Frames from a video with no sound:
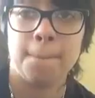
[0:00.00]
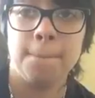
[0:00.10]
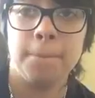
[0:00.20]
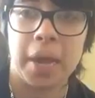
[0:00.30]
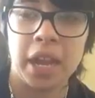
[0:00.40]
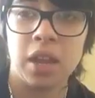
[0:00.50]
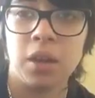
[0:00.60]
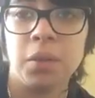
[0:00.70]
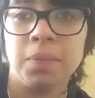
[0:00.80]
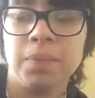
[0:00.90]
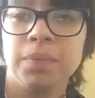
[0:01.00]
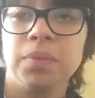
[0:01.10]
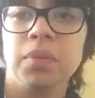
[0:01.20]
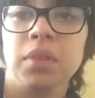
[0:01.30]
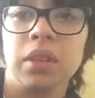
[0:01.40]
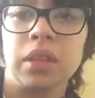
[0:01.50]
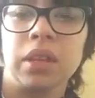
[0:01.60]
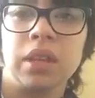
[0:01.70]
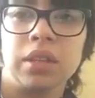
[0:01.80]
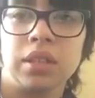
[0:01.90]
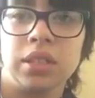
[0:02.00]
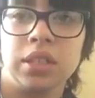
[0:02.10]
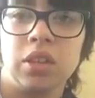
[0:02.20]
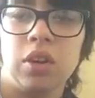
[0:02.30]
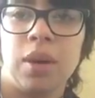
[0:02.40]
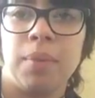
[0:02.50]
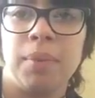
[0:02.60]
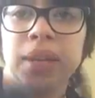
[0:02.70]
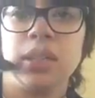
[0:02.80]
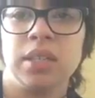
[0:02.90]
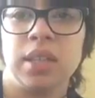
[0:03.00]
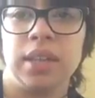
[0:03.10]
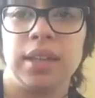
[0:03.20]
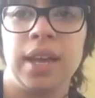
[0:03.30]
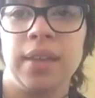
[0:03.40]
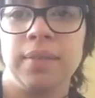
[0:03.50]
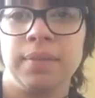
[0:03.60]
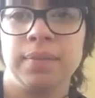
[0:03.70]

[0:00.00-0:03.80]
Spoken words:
Bam! Because, you know, I'm a beast like that.